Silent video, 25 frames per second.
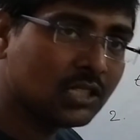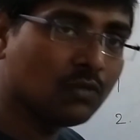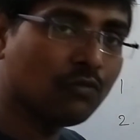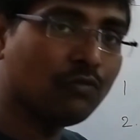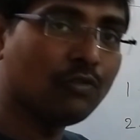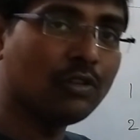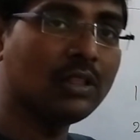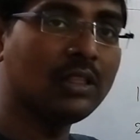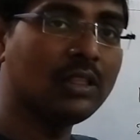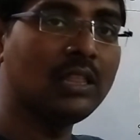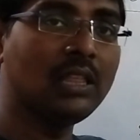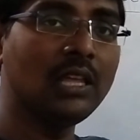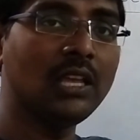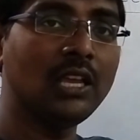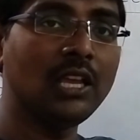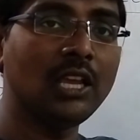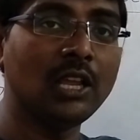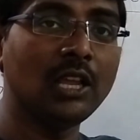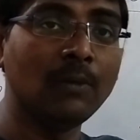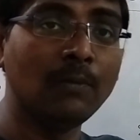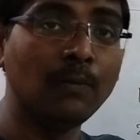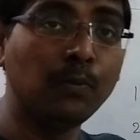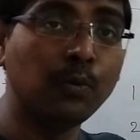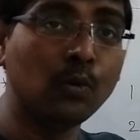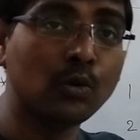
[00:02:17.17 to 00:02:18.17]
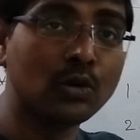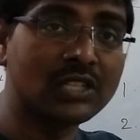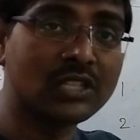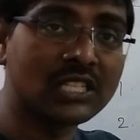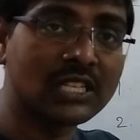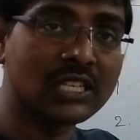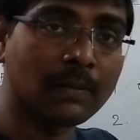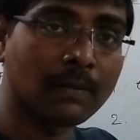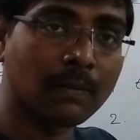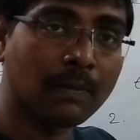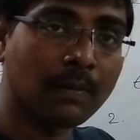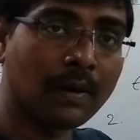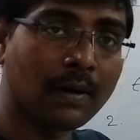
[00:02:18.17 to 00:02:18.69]
with the input
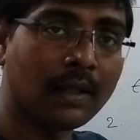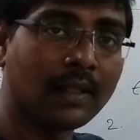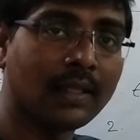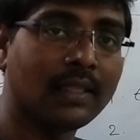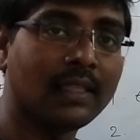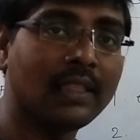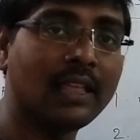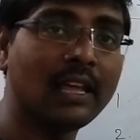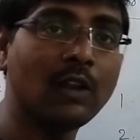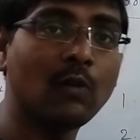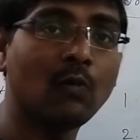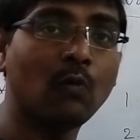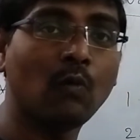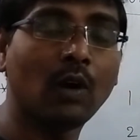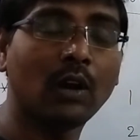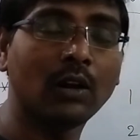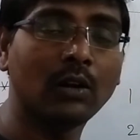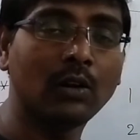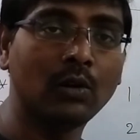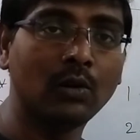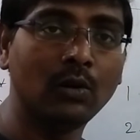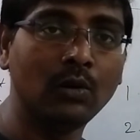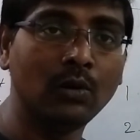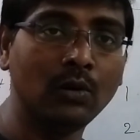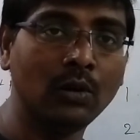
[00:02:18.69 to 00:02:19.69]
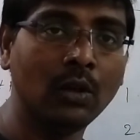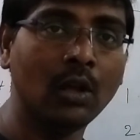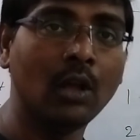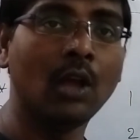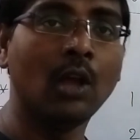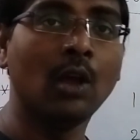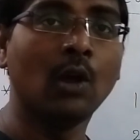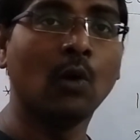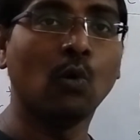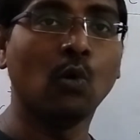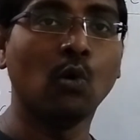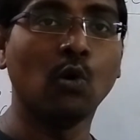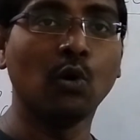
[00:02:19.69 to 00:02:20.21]
symbol, then what to do?
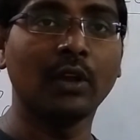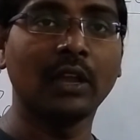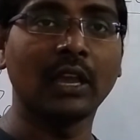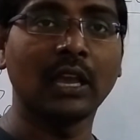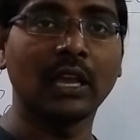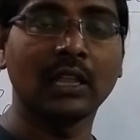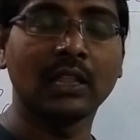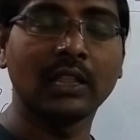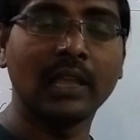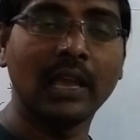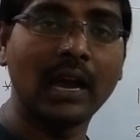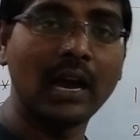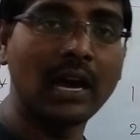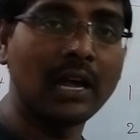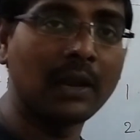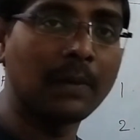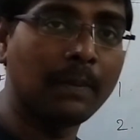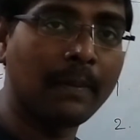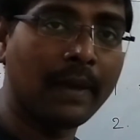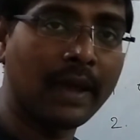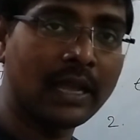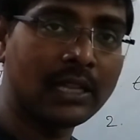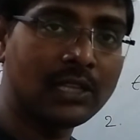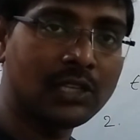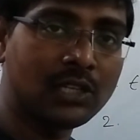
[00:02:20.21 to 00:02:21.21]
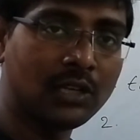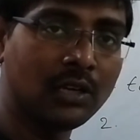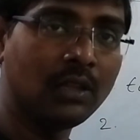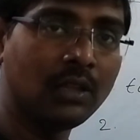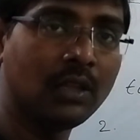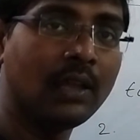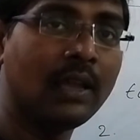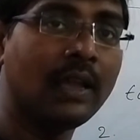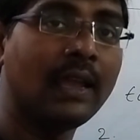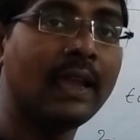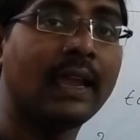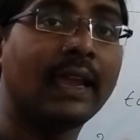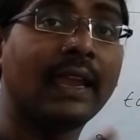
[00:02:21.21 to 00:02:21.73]
Okay, they are matched,
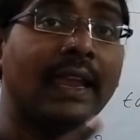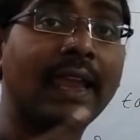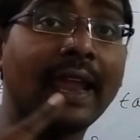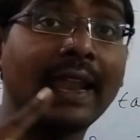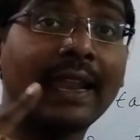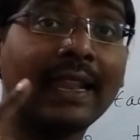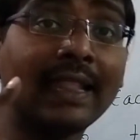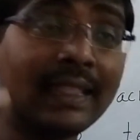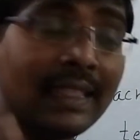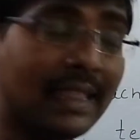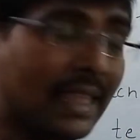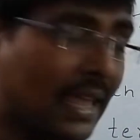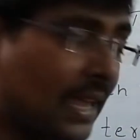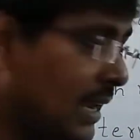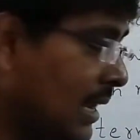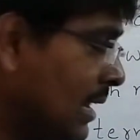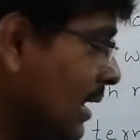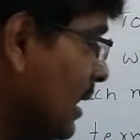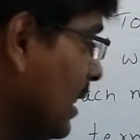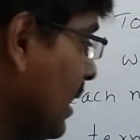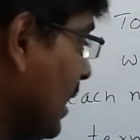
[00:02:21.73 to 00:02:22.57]
and then